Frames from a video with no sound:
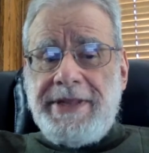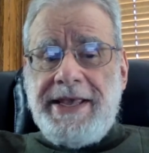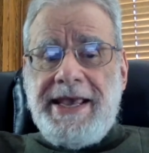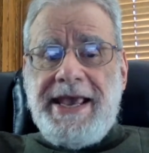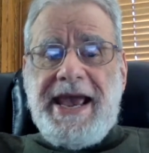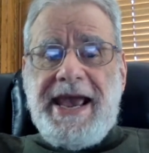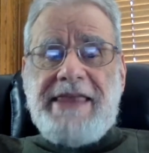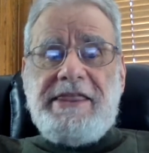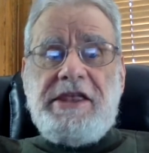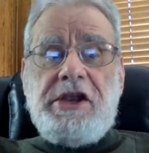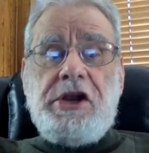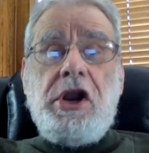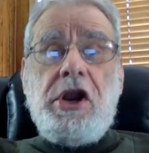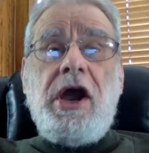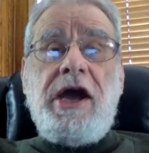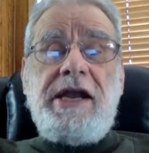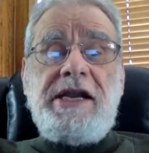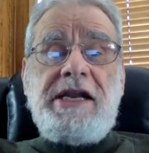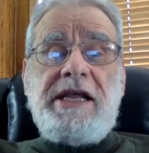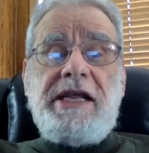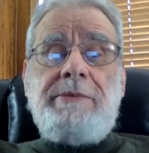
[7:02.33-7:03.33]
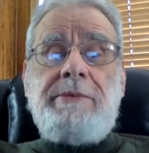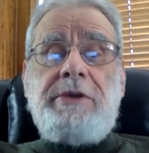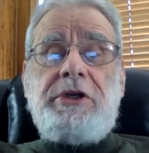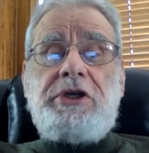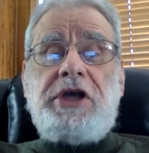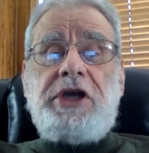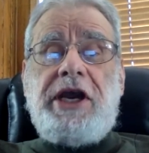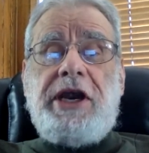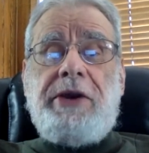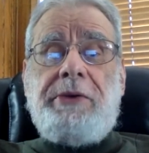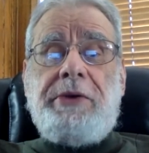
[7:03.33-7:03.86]
and the non-image
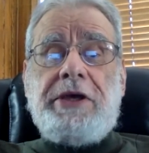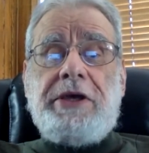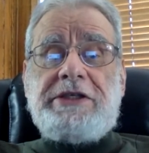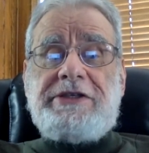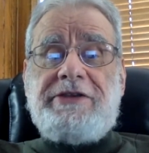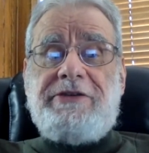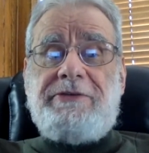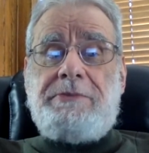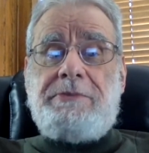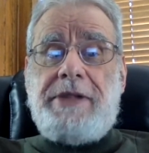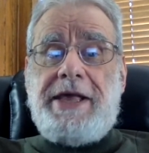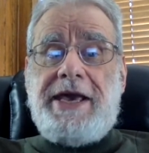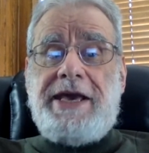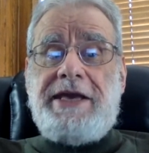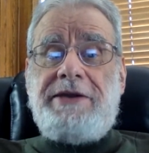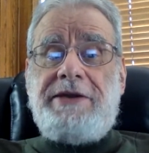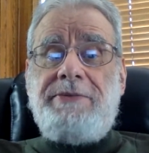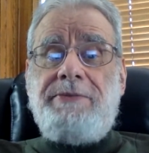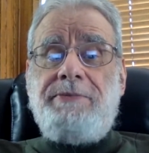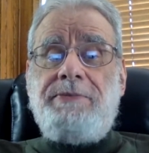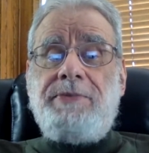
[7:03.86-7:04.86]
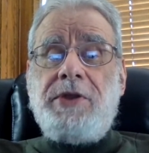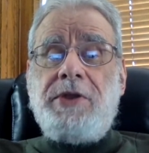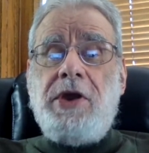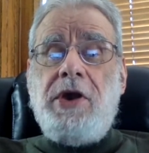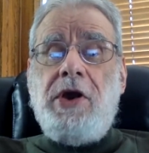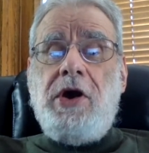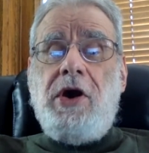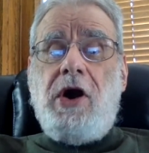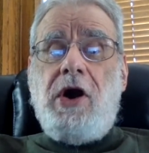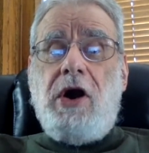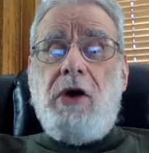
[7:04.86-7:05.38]
areas of the plate
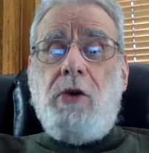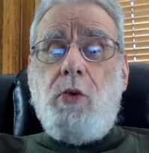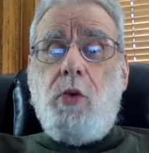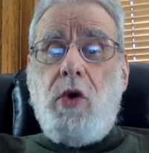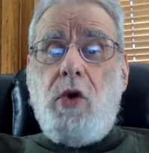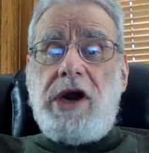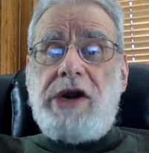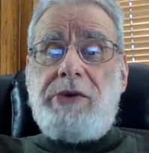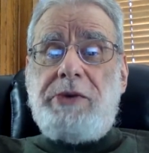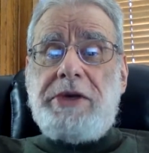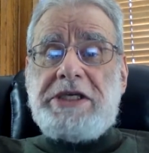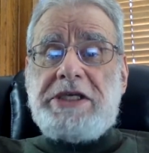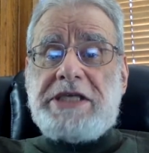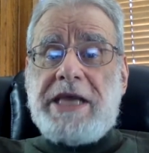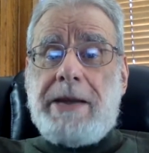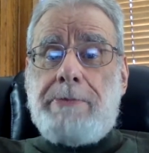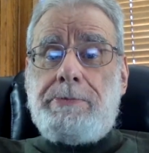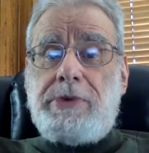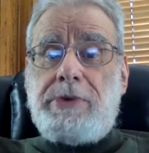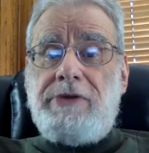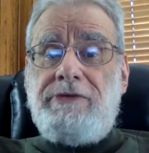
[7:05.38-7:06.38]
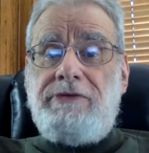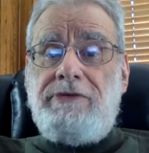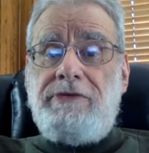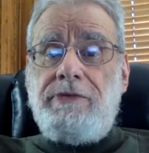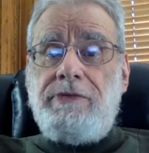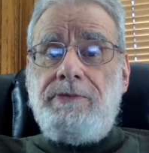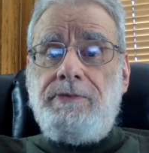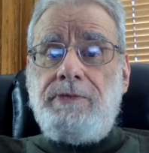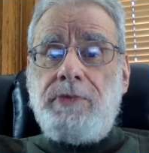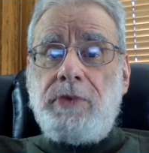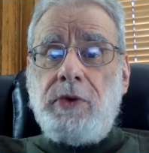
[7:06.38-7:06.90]
are water receptive,
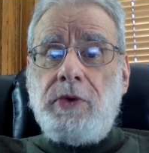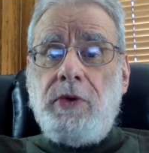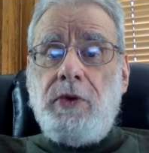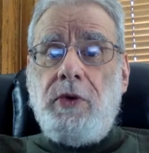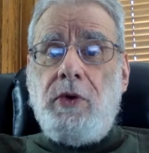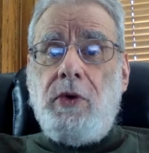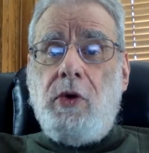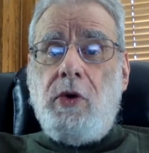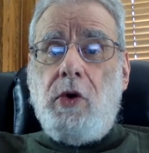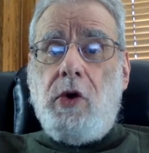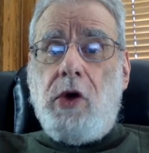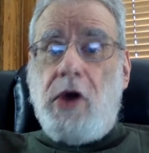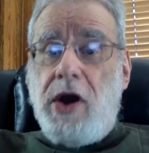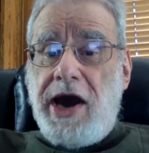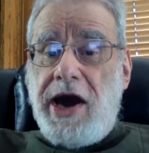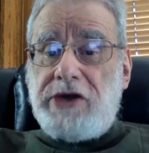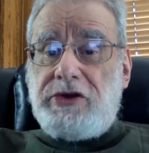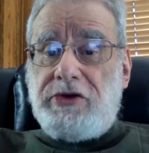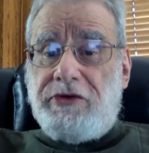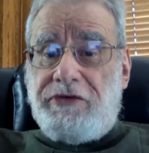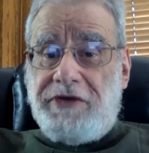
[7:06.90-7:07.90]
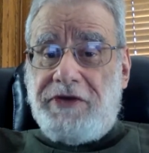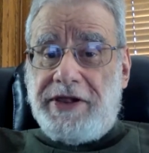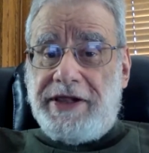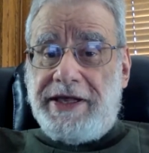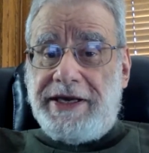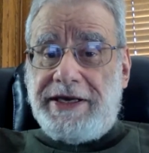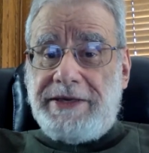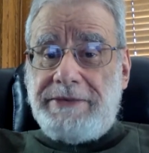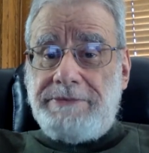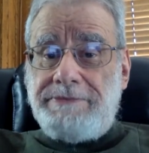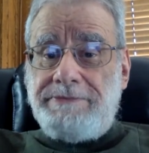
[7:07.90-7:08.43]
or hydrophilic,
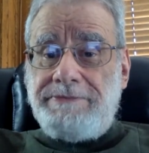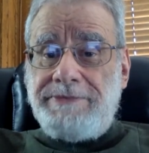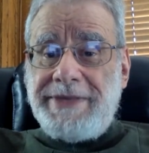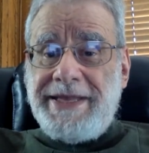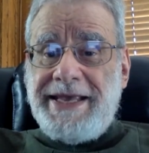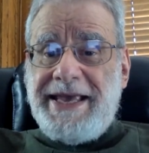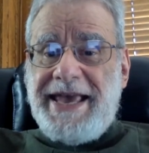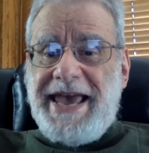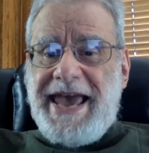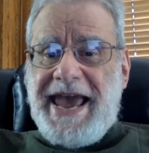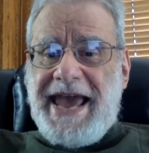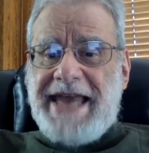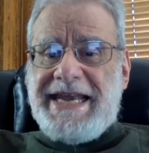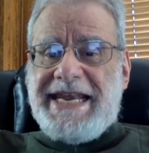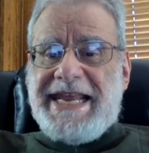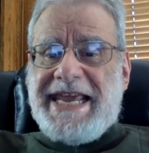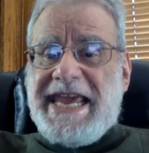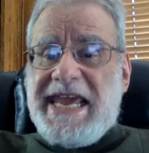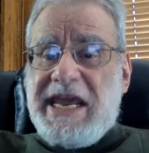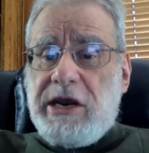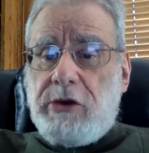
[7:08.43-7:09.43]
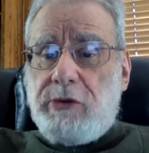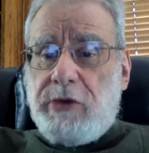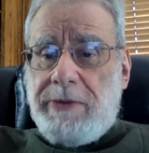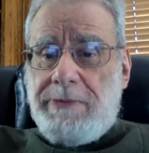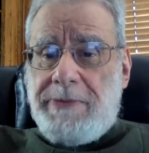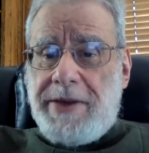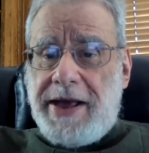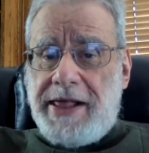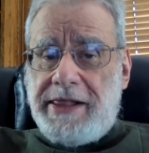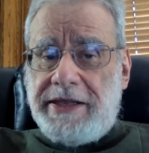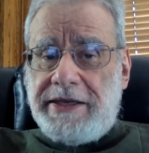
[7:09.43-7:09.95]
and ink
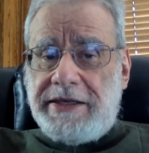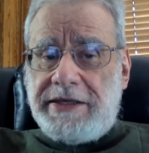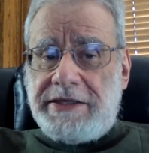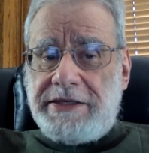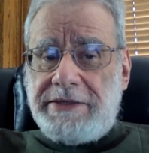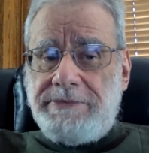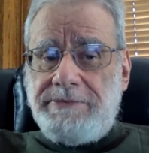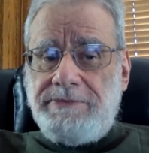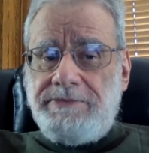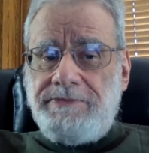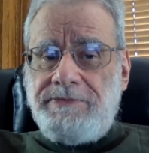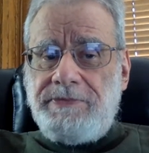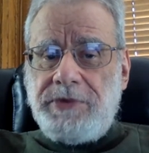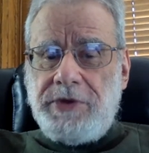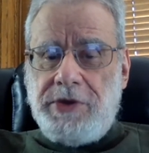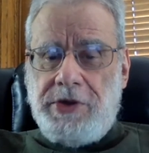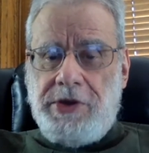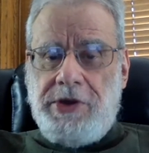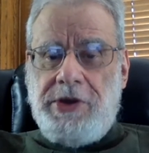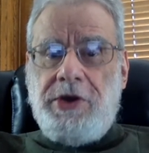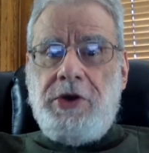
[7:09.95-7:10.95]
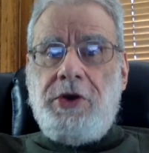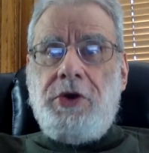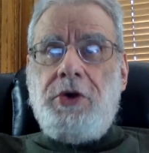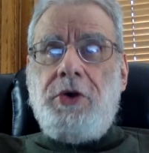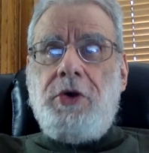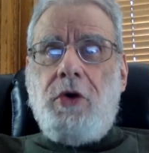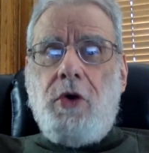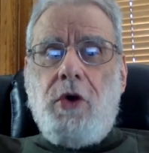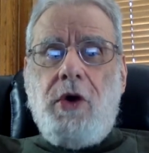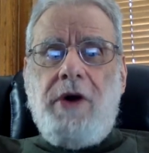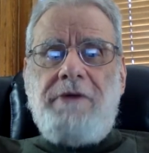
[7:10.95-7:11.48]
repellent.
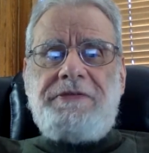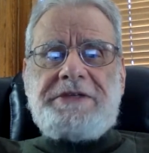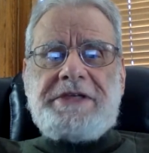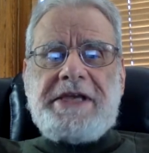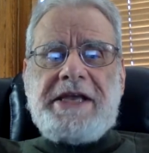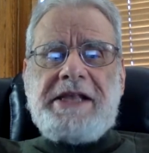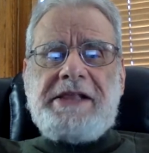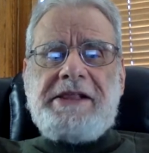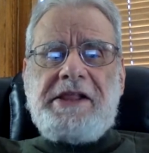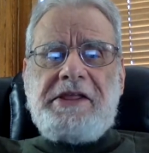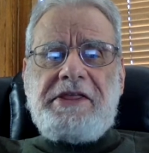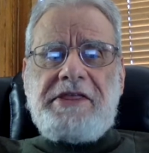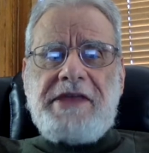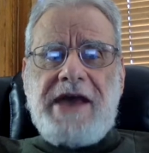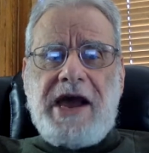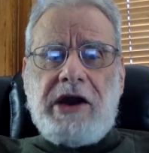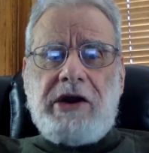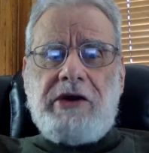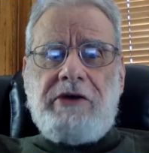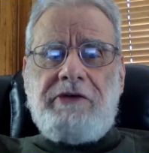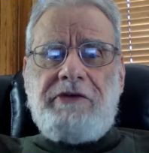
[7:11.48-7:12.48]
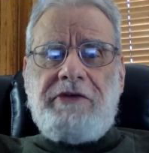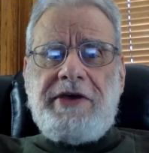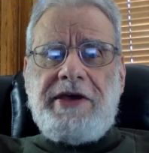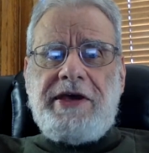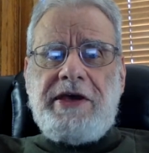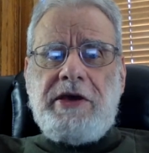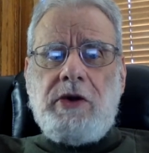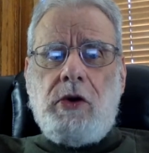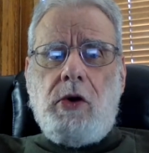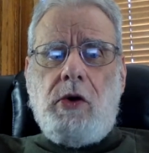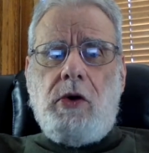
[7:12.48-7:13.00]
Offset
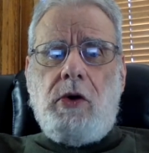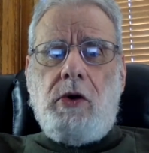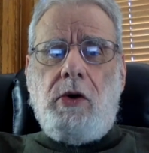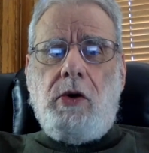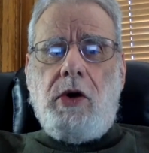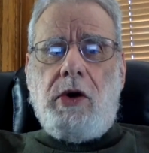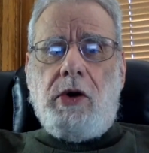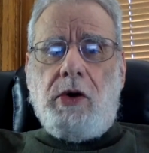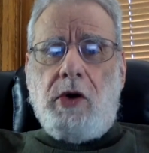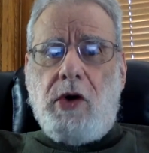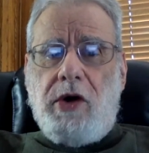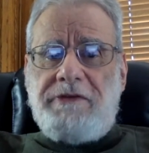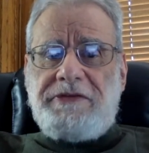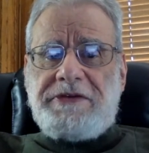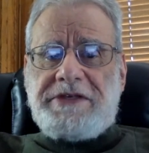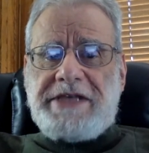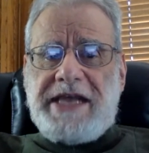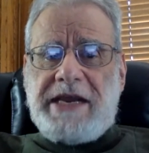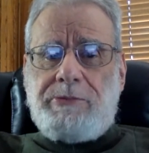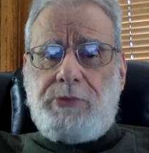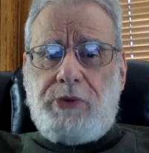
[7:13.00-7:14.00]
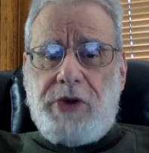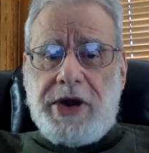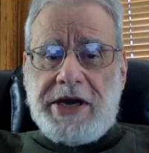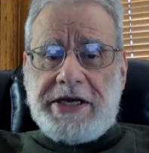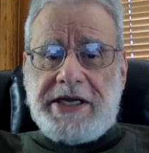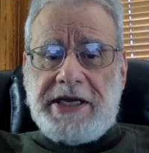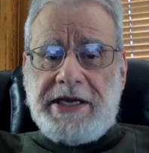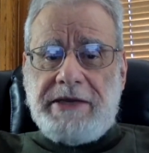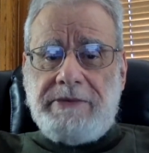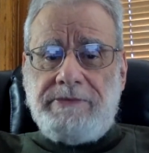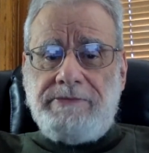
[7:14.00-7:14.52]
lithography, or offset
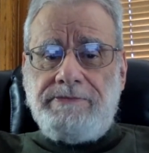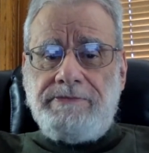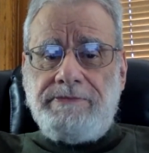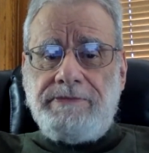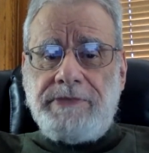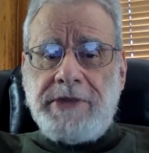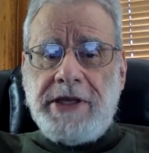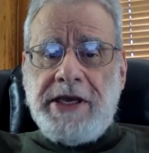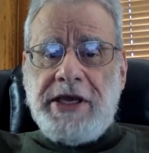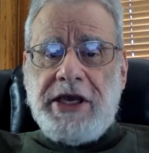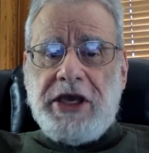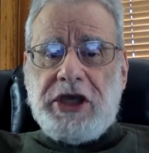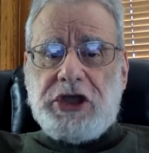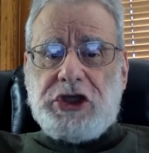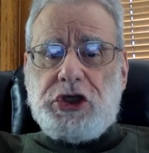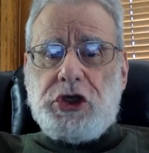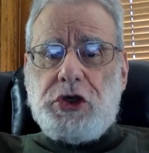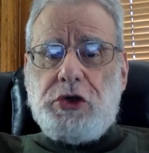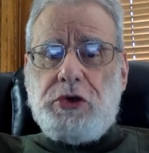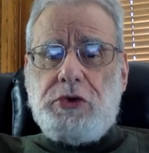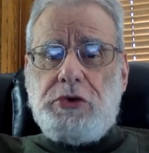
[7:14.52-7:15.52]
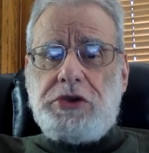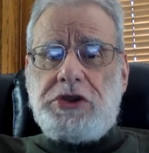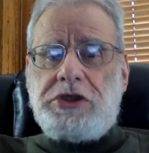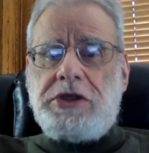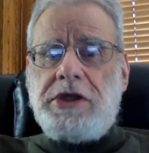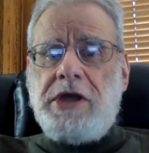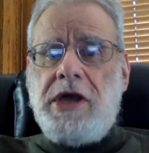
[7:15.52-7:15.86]
printing, is used